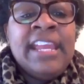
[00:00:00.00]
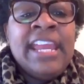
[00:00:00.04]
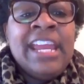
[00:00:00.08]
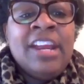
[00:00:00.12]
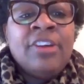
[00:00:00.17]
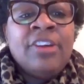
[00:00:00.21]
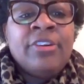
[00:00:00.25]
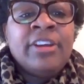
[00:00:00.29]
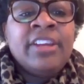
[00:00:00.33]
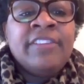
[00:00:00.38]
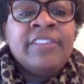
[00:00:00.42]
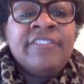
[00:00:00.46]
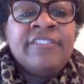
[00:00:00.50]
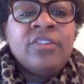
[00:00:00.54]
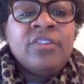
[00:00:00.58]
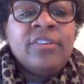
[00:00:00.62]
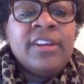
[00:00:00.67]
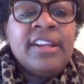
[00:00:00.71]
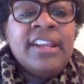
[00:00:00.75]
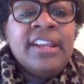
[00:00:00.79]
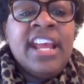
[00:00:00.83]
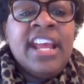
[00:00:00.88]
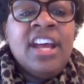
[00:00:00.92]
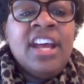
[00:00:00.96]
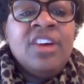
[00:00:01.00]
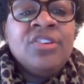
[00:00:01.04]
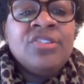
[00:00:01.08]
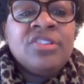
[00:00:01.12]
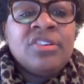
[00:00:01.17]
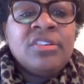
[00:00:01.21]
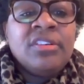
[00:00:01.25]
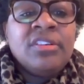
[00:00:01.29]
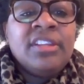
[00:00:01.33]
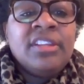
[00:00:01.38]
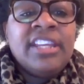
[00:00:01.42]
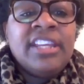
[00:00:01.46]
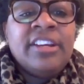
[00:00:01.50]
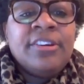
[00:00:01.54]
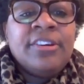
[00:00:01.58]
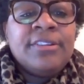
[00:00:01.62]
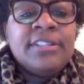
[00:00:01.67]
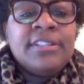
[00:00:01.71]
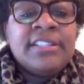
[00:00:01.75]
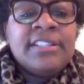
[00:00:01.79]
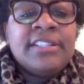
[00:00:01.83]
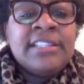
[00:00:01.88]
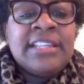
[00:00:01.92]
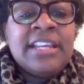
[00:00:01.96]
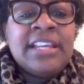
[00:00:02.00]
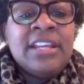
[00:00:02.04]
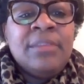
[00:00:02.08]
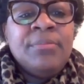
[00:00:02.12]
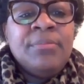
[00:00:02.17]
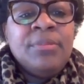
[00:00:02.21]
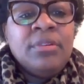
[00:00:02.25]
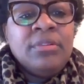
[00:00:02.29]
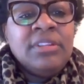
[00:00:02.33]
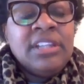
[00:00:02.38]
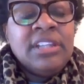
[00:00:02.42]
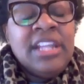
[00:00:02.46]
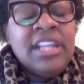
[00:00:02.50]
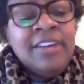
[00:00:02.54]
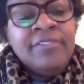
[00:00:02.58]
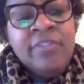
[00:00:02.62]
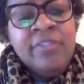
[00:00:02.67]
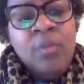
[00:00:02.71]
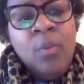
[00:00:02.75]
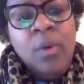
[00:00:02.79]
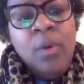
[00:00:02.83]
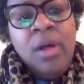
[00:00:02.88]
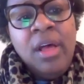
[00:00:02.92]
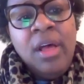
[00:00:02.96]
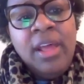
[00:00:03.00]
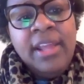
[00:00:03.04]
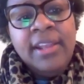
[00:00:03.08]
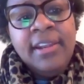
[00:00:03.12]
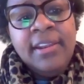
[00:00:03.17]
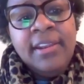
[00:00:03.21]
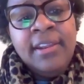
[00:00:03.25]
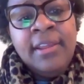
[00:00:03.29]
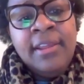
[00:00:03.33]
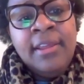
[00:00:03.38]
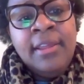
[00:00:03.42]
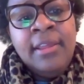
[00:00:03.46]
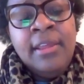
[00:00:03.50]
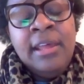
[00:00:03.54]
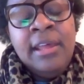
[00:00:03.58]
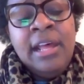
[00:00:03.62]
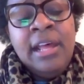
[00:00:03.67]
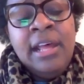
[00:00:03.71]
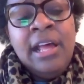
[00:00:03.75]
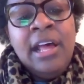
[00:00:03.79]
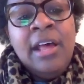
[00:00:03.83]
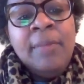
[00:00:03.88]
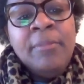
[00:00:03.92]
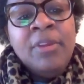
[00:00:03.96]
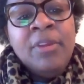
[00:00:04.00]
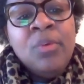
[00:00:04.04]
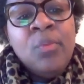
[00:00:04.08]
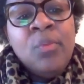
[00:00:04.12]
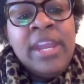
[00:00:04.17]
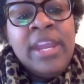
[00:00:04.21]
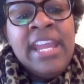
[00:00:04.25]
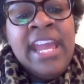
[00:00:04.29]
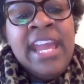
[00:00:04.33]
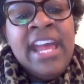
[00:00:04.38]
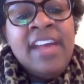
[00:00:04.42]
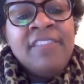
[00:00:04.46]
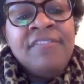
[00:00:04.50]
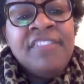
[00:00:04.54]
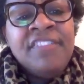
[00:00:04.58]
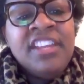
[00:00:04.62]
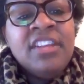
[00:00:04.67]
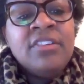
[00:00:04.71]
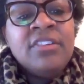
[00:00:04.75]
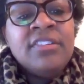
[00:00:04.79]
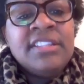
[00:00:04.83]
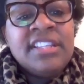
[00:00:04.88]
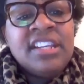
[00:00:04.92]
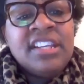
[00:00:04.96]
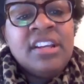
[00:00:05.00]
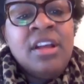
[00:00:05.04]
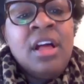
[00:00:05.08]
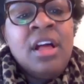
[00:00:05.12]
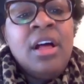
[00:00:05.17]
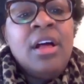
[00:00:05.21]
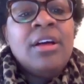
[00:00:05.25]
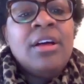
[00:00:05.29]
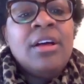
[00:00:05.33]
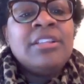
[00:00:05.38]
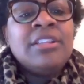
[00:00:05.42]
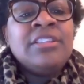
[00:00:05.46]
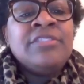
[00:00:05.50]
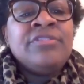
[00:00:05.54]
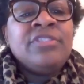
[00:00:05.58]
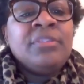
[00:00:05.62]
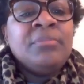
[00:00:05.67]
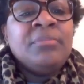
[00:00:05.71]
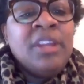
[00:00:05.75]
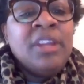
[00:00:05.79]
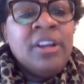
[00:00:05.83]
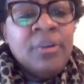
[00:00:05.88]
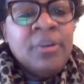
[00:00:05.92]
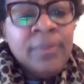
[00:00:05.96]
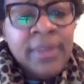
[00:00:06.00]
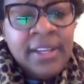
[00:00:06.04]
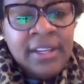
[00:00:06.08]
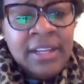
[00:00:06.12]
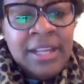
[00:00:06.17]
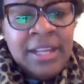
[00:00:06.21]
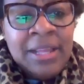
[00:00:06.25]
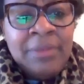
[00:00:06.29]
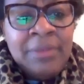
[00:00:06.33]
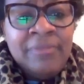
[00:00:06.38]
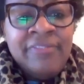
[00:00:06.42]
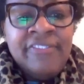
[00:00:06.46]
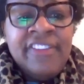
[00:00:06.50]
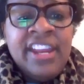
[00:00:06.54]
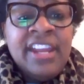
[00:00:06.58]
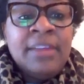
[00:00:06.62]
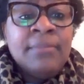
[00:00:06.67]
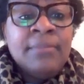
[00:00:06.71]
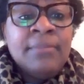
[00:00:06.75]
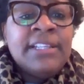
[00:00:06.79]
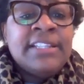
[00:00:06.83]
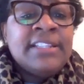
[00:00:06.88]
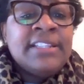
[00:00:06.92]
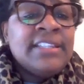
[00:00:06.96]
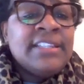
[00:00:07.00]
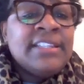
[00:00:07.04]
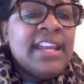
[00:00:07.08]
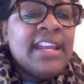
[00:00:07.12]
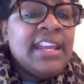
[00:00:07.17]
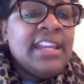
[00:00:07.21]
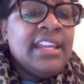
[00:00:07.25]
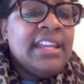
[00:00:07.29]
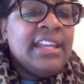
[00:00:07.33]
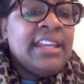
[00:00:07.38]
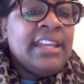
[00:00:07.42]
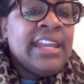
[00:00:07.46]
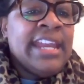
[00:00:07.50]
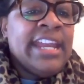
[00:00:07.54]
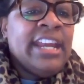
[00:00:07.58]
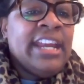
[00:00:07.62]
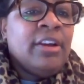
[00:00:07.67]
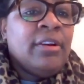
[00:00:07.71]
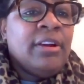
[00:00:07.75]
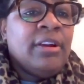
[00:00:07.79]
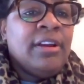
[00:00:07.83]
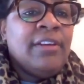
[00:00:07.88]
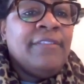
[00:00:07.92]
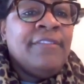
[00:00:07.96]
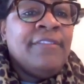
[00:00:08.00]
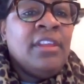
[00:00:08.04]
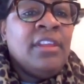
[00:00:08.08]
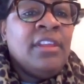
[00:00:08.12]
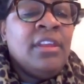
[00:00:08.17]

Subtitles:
caring for an elderly or disabled loved one. And we have fielded calls from low-income families taking care of,